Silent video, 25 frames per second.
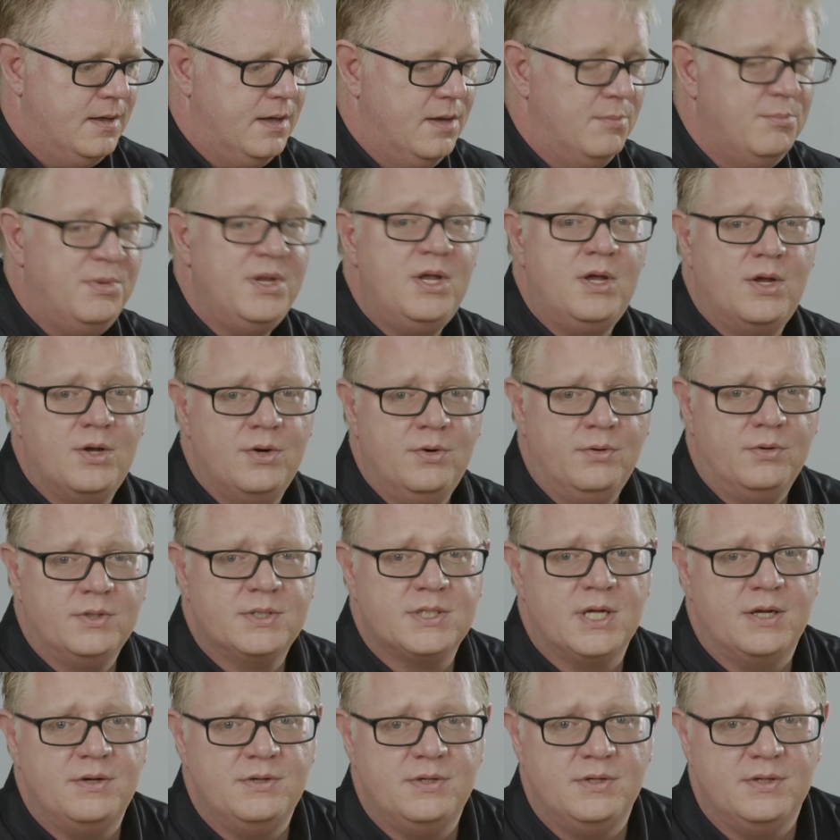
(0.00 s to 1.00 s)
But you can
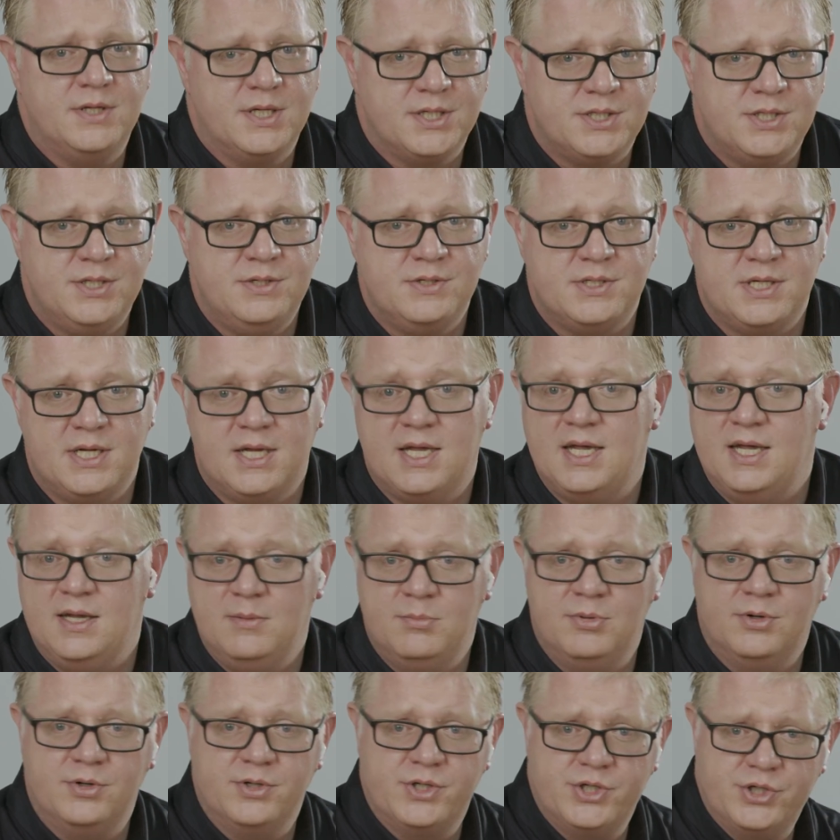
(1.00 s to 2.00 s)
also do this using
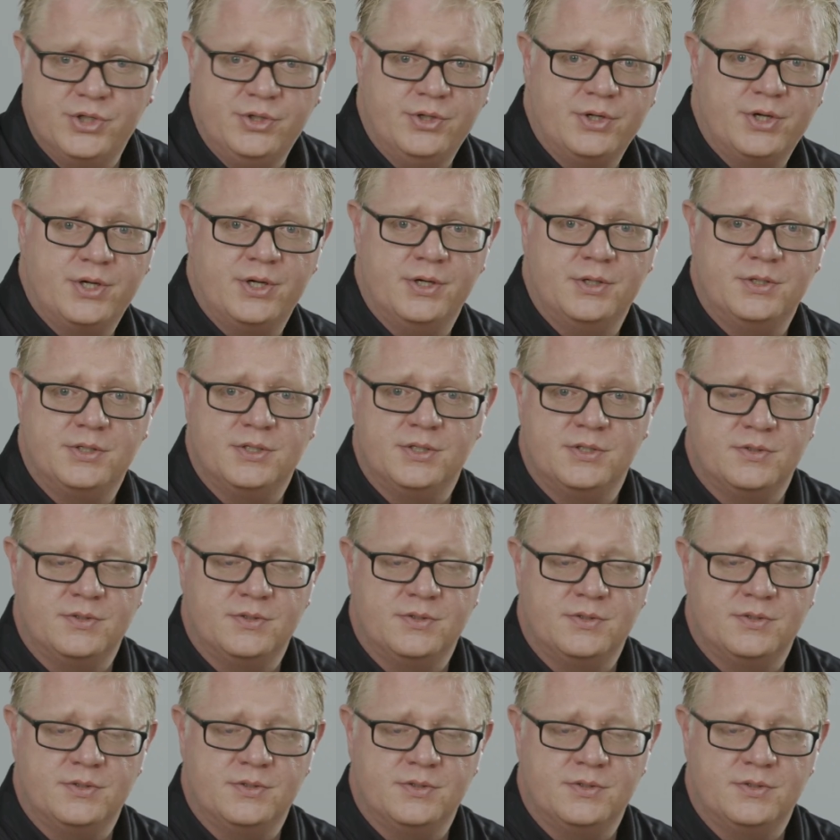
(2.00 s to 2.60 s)
keyboard shortcuts